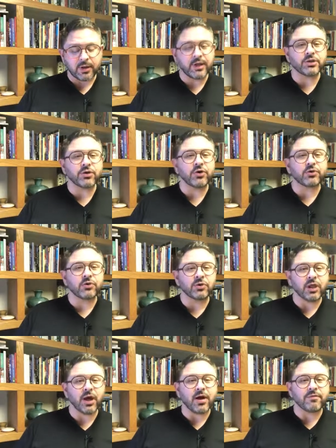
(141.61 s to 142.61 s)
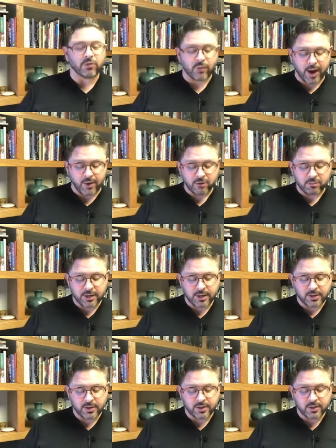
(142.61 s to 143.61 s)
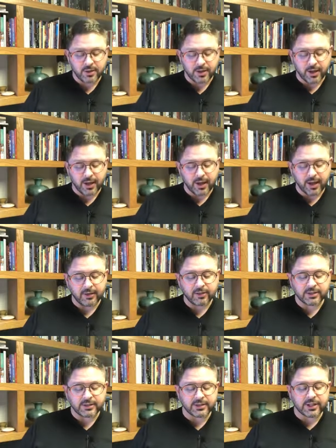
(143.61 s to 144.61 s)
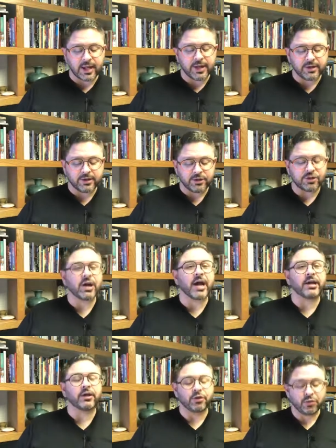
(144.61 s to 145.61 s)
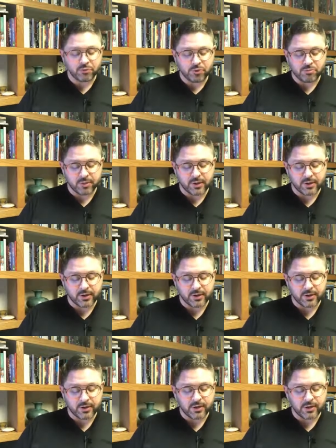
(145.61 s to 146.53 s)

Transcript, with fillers: eternal love around me, endless light shining through me.